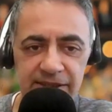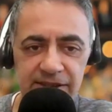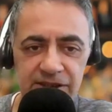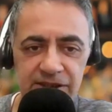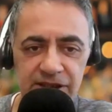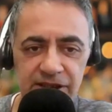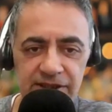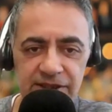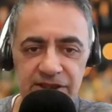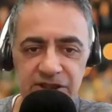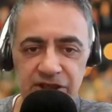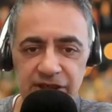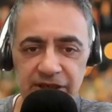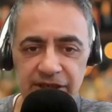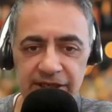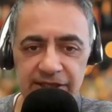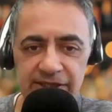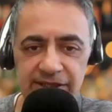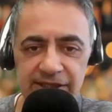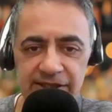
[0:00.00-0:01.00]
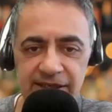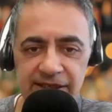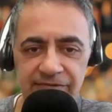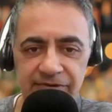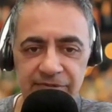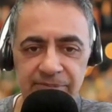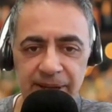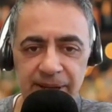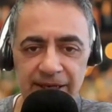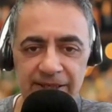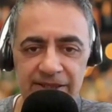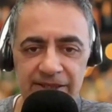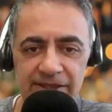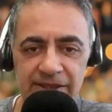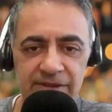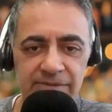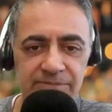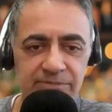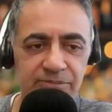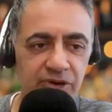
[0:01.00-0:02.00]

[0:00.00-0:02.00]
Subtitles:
Shutter Junkie says that for Patterson,